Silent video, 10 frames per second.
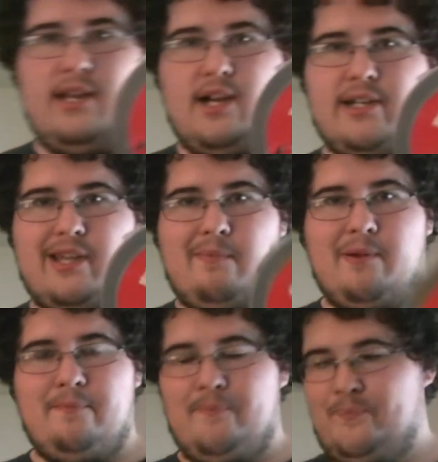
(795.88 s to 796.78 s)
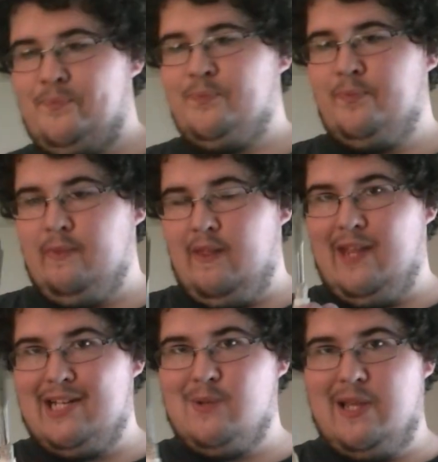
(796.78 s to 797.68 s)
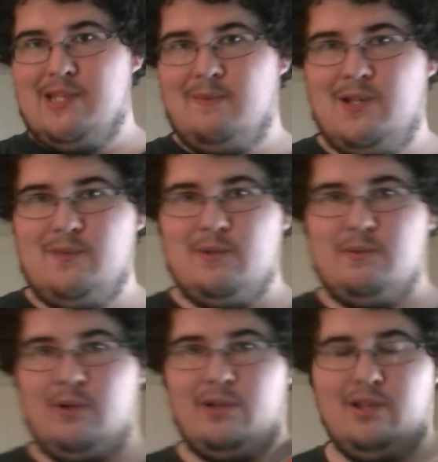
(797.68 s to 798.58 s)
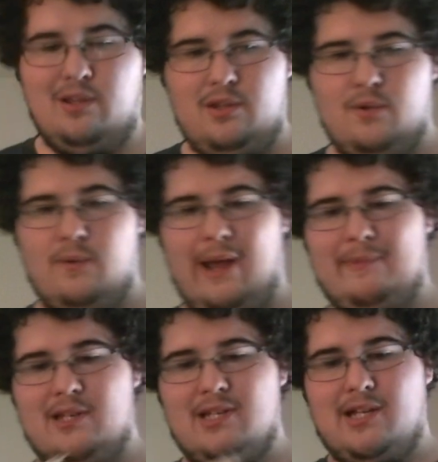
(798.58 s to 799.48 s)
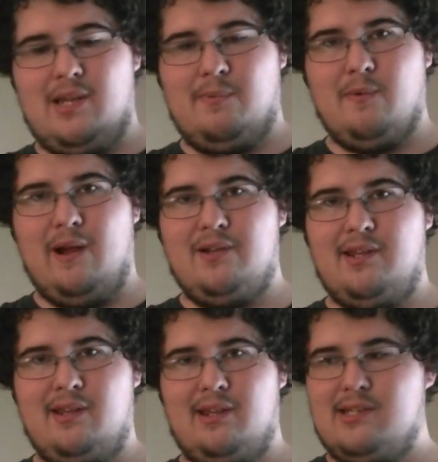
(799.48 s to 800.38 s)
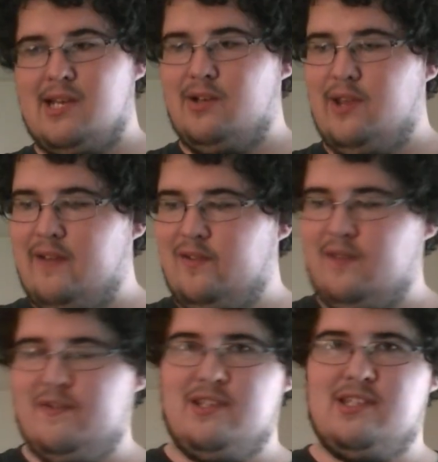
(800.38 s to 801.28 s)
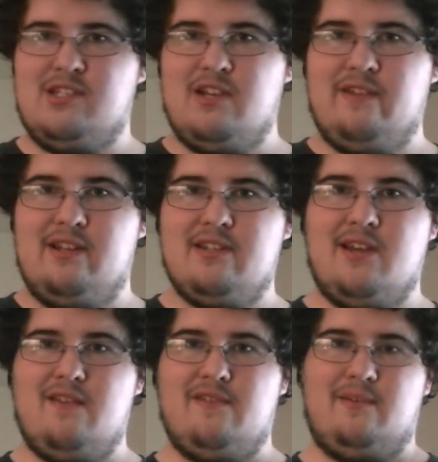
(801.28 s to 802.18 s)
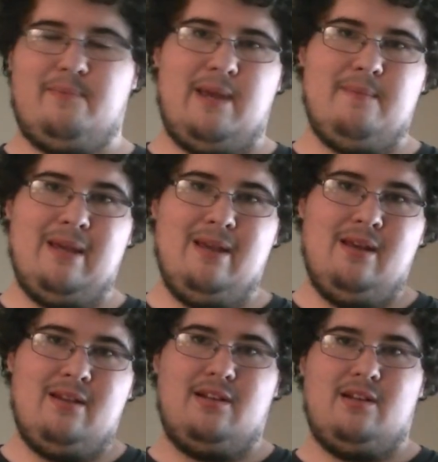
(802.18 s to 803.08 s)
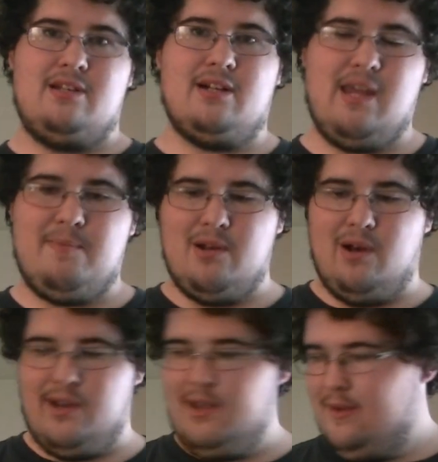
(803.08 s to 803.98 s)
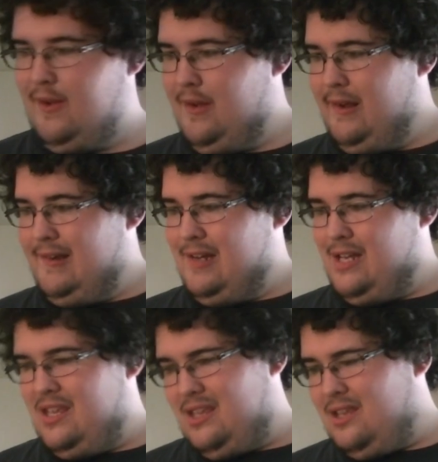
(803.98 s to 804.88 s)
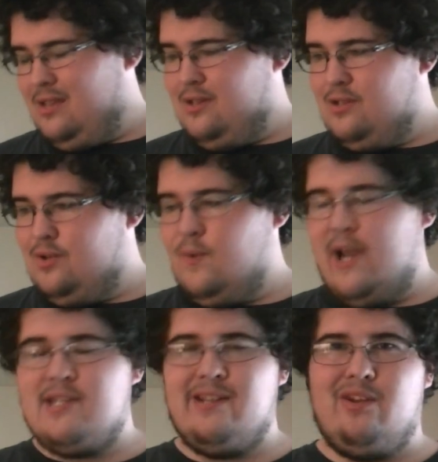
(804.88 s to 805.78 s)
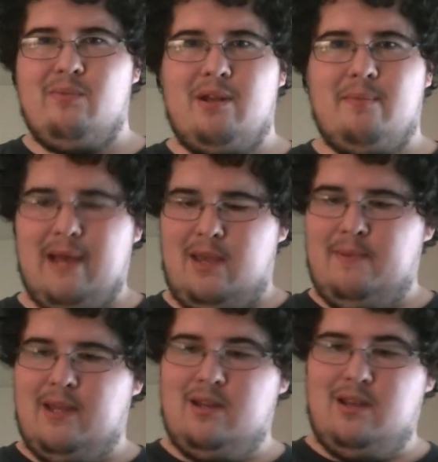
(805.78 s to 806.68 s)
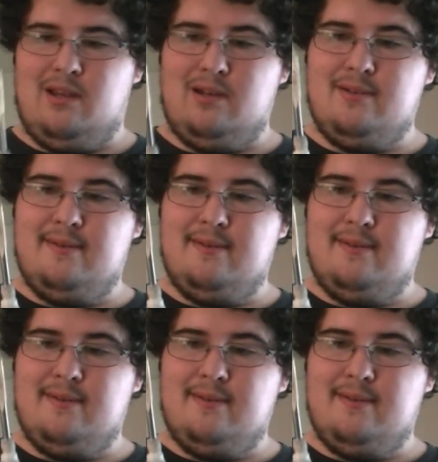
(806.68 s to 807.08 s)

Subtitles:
duct tape. That's why the smallest one will work. You wrap the duct tape around it until you have enough to shove it inside of a pipe, and you duct tape it on. You do waste a little bit of piping, and